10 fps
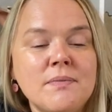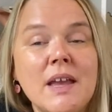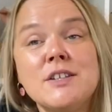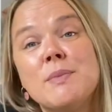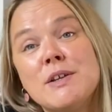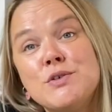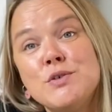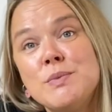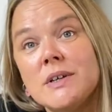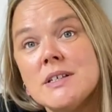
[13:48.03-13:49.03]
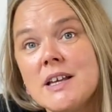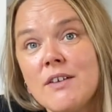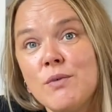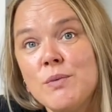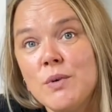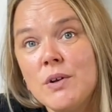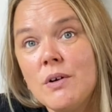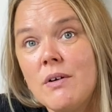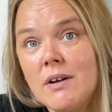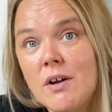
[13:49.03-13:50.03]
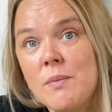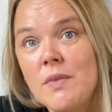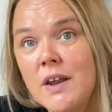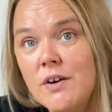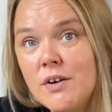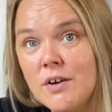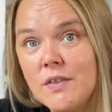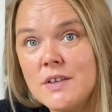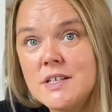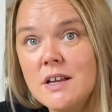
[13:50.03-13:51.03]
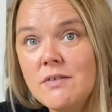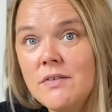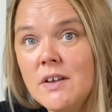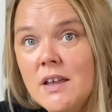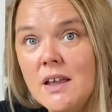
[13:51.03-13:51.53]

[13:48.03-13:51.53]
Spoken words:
I had to buy two because I have one more up there on the shelf,